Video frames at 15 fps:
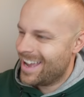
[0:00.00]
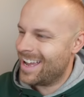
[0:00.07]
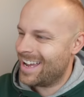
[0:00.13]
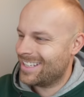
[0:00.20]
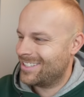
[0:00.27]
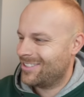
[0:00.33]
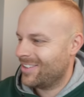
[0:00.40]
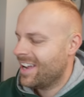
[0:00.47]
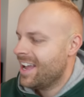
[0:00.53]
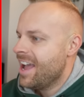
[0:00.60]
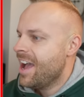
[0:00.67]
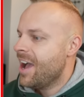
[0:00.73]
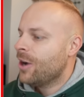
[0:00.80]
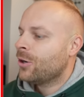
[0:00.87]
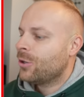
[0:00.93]
That's
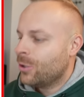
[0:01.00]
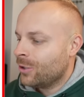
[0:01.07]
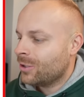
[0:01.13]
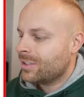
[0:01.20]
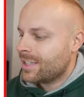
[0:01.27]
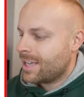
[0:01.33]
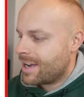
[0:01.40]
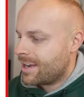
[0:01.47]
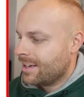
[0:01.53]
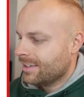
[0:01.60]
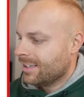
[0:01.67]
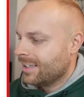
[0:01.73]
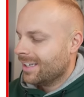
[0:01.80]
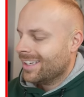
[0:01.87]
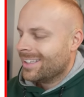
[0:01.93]
kuchnia.
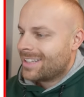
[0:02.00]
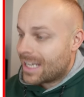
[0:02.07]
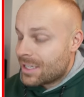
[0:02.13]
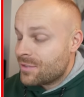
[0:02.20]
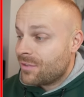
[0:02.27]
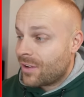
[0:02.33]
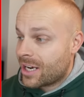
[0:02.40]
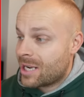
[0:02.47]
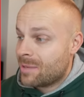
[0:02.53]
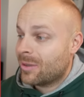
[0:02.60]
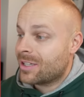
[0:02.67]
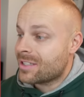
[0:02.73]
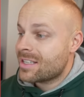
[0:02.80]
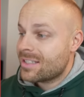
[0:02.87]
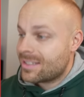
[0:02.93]
That's funny
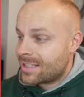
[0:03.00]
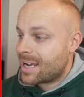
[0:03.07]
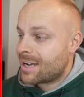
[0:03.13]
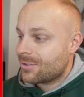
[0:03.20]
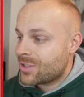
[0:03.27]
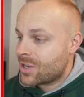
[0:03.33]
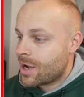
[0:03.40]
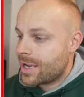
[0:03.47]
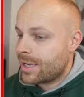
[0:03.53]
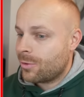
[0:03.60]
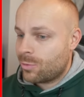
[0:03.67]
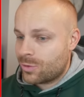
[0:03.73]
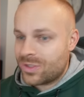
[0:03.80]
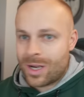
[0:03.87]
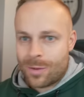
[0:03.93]
because it sounds like
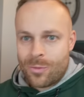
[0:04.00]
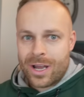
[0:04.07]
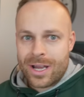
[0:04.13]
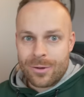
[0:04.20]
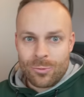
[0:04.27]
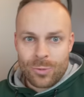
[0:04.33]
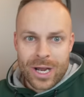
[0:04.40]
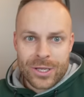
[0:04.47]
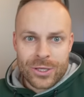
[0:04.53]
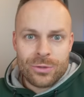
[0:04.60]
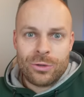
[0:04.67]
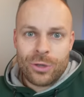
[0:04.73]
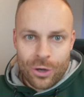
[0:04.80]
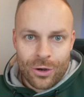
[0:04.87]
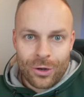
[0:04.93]
somewhere where you
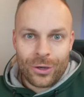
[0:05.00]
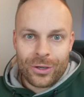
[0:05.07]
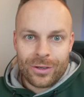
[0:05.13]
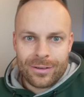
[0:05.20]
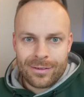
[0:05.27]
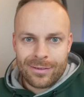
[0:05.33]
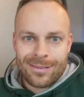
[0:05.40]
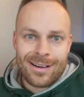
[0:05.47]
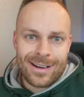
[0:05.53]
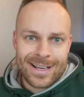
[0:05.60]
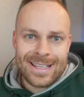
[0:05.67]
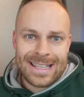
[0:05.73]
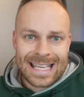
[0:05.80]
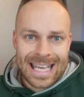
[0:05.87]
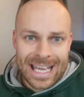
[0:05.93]
cook,
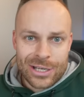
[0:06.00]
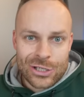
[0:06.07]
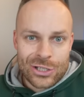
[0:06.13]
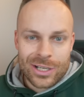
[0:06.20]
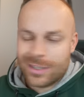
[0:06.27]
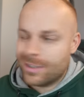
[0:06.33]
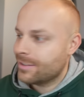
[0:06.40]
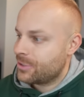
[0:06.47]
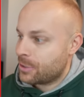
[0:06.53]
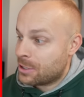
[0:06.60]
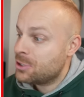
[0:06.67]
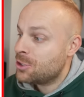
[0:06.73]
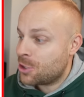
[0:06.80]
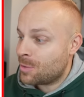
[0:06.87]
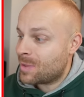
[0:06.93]
i.e. the kitchen. So I
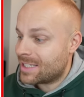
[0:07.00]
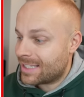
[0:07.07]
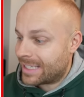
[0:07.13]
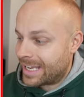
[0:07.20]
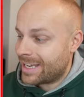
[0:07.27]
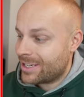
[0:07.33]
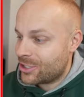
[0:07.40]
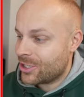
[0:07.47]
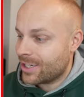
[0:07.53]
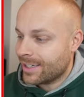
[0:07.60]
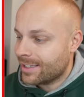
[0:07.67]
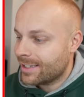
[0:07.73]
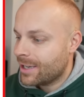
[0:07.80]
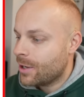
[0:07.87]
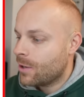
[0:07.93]
assume it's the
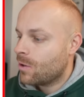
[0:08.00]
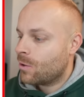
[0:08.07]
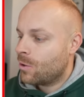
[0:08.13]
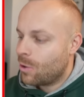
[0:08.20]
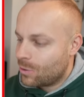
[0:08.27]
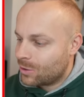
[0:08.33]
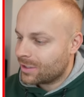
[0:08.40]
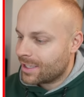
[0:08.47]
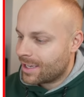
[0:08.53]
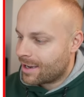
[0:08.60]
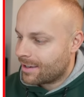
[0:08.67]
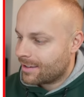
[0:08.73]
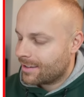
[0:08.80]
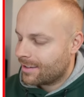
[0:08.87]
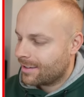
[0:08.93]
kitchen.
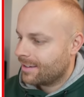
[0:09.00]
Kuchnia.